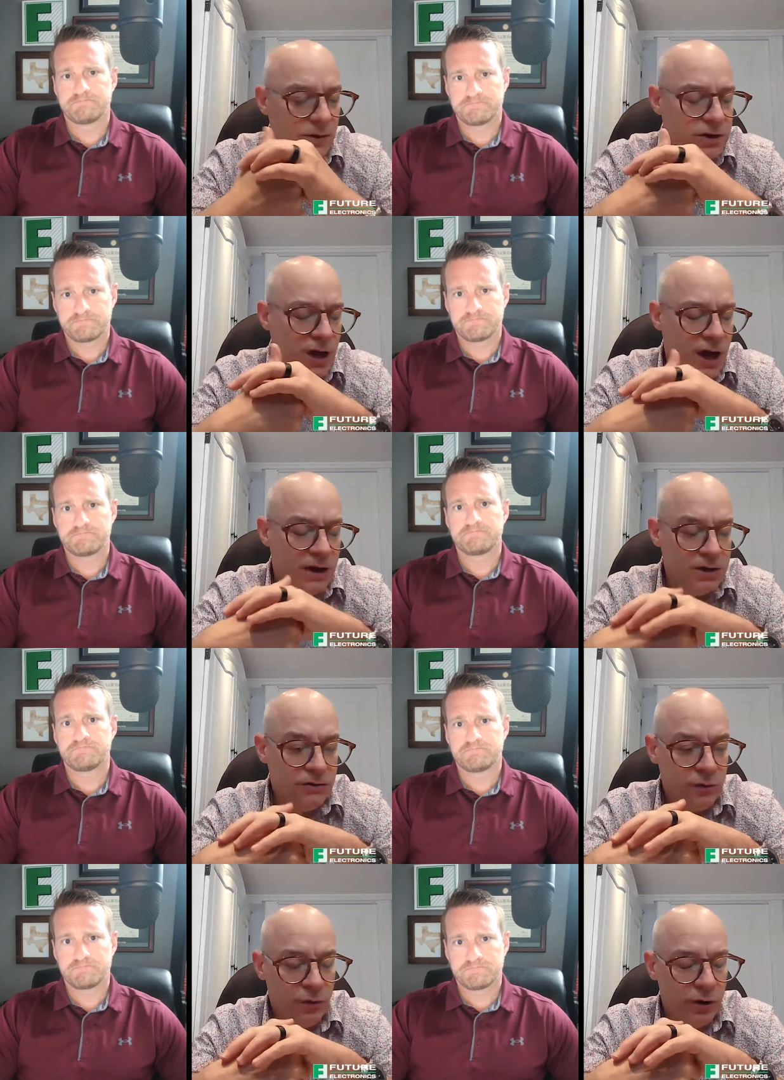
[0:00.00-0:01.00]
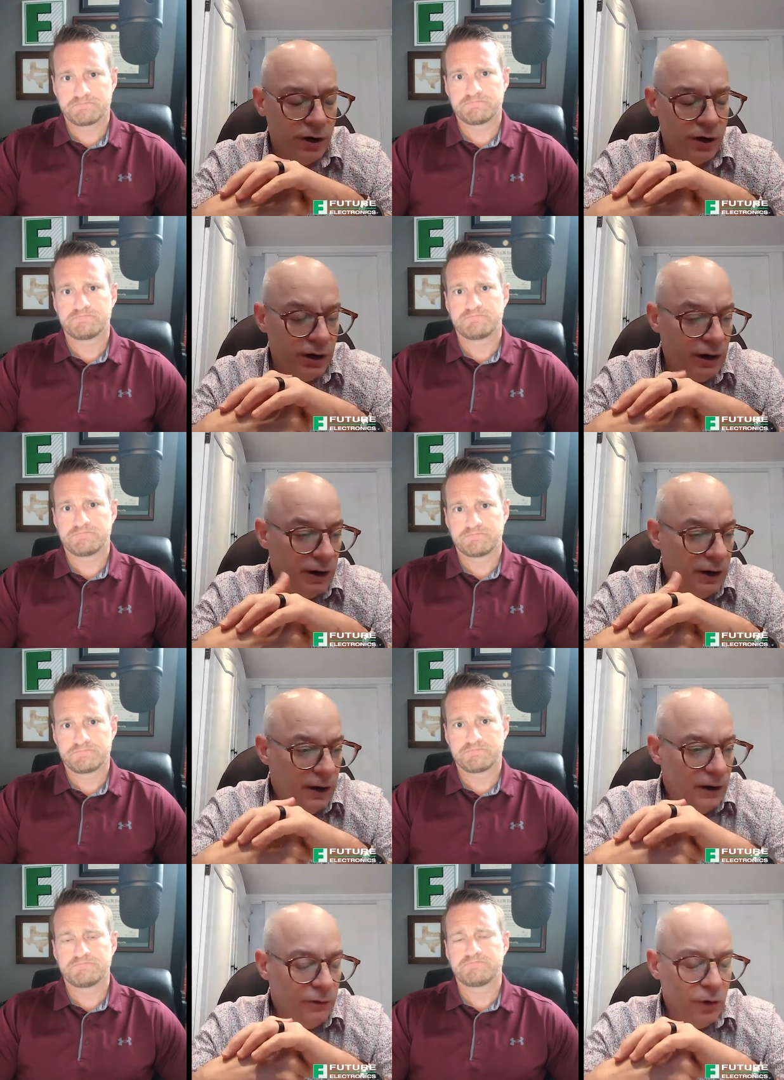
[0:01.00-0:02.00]
Speaker 1: know a challenge for uh,
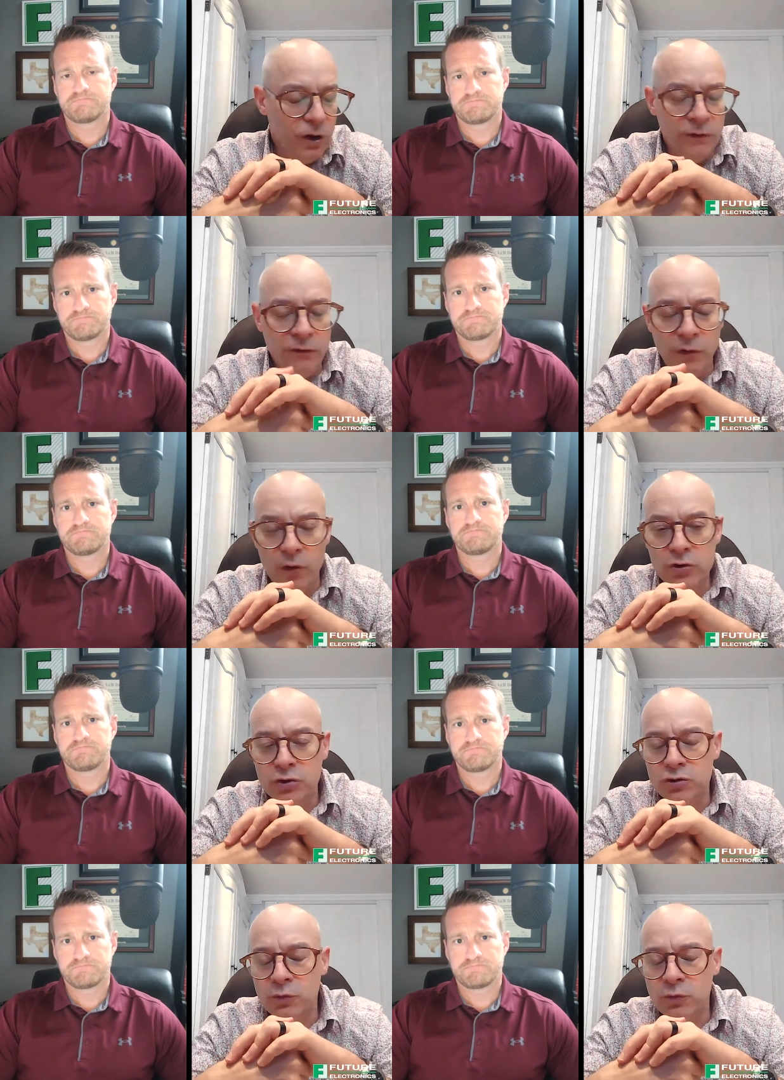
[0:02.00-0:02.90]
for the conversion.